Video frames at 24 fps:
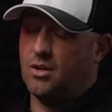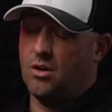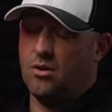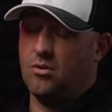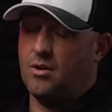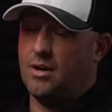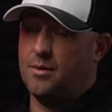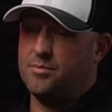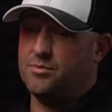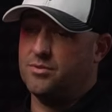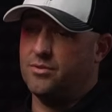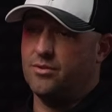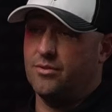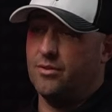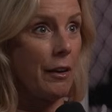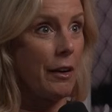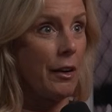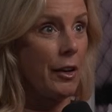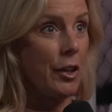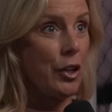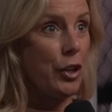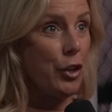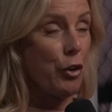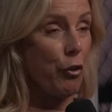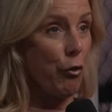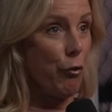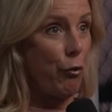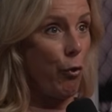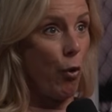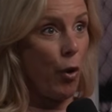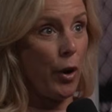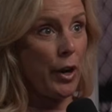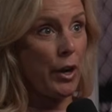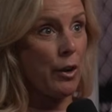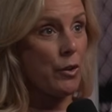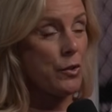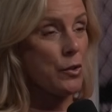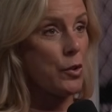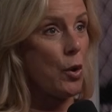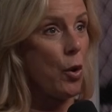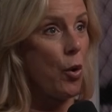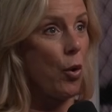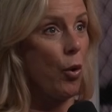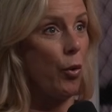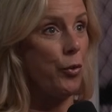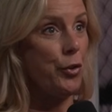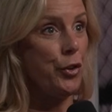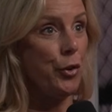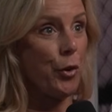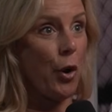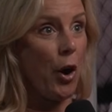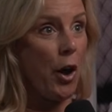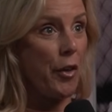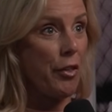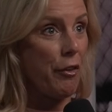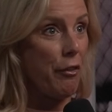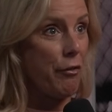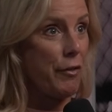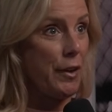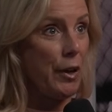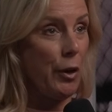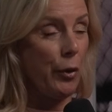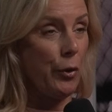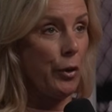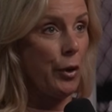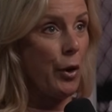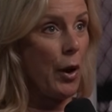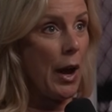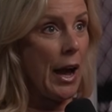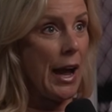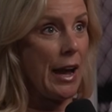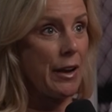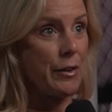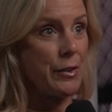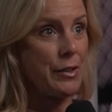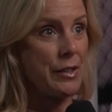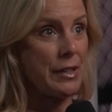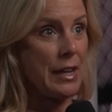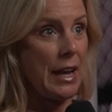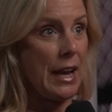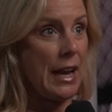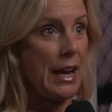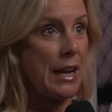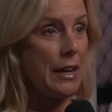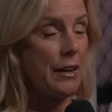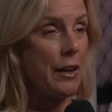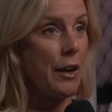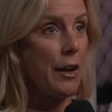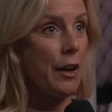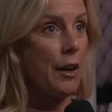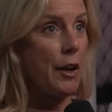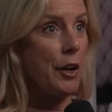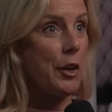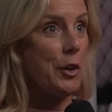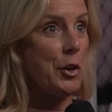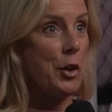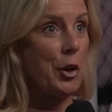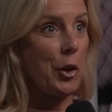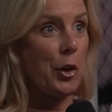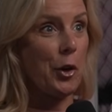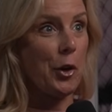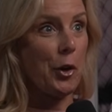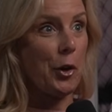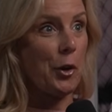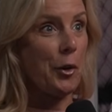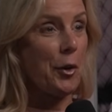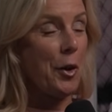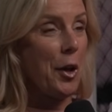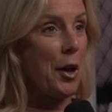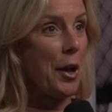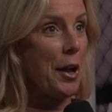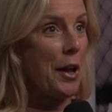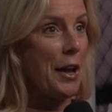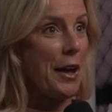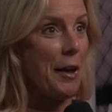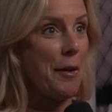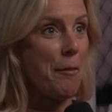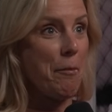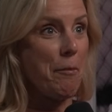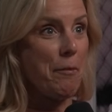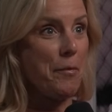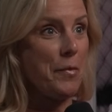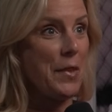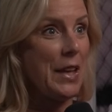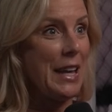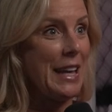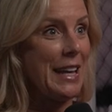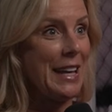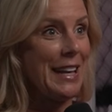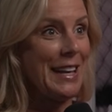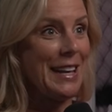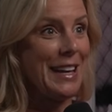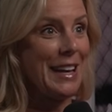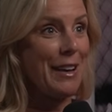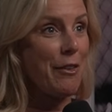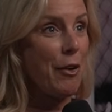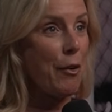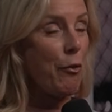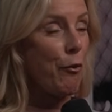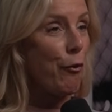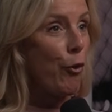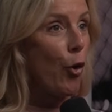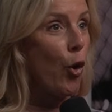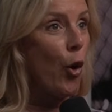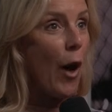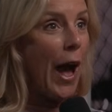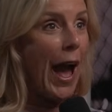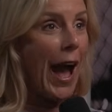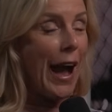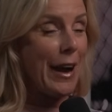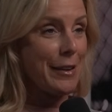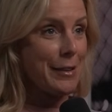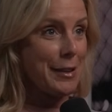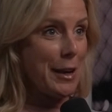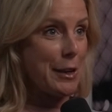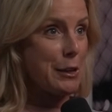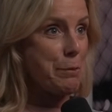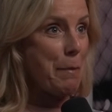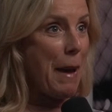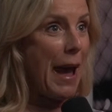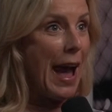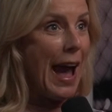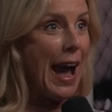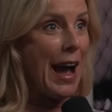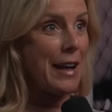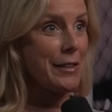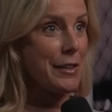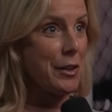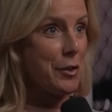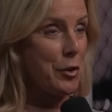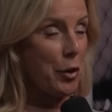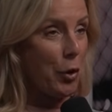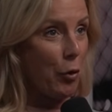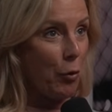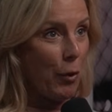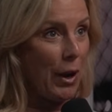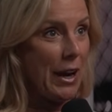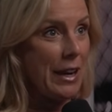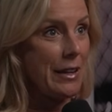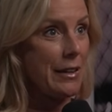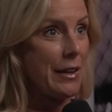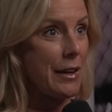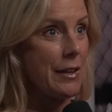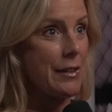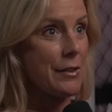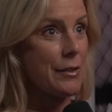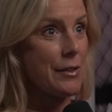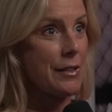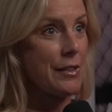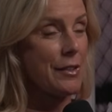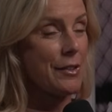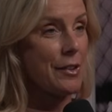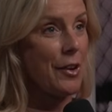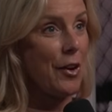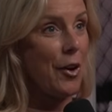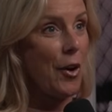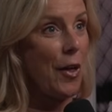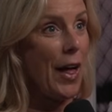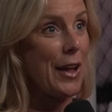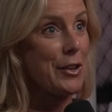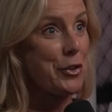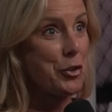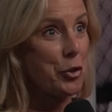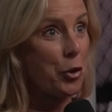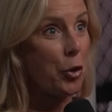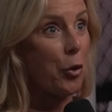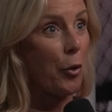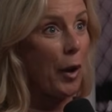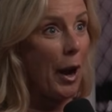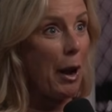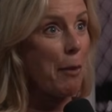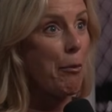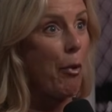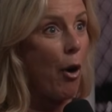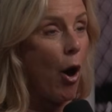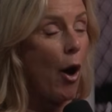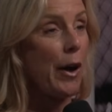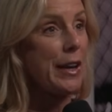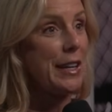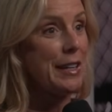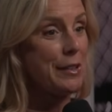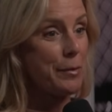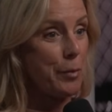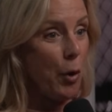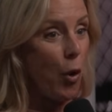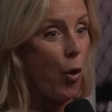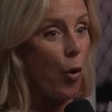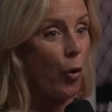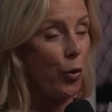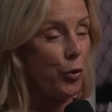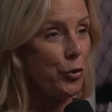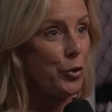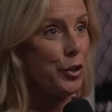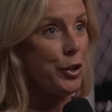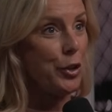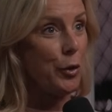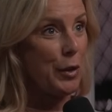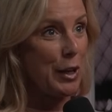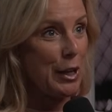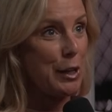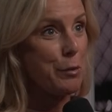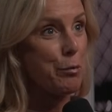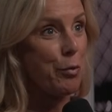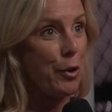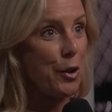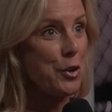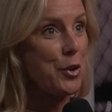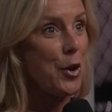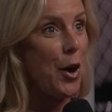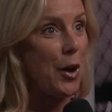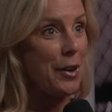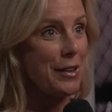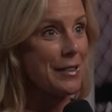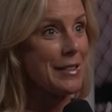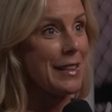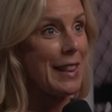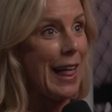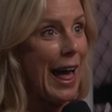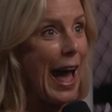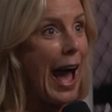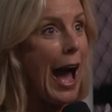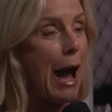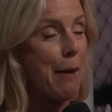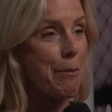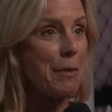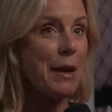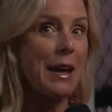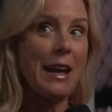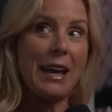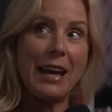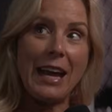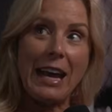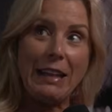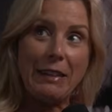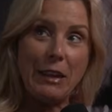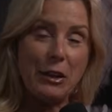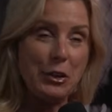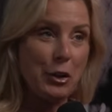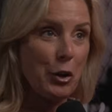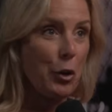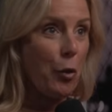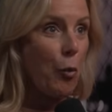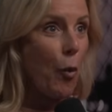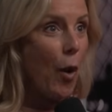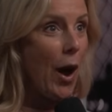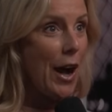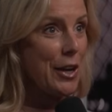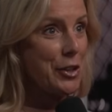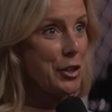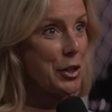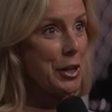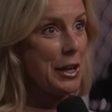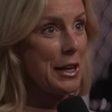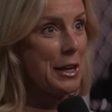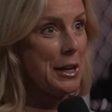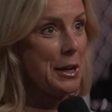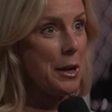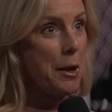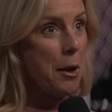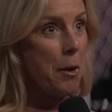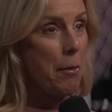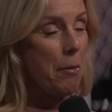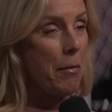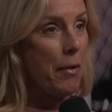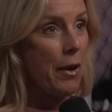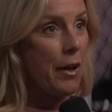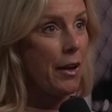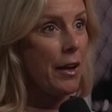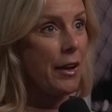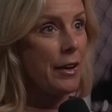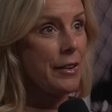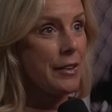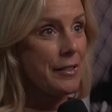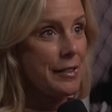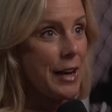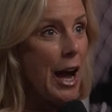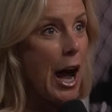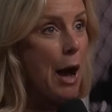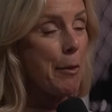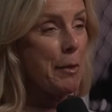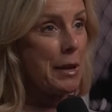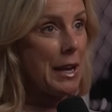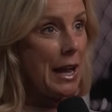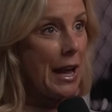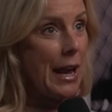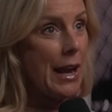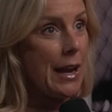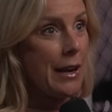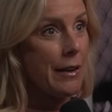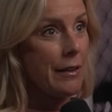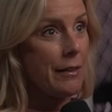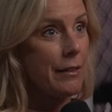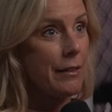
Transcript: Oh, absolutely. You're four years old, you're on the field at Ohio State, you're full access pass into greatness. Yeah. That's your grandpa. He's holding, you know, he's putting you on his lap and then you're watching him mm -hmm. dominate.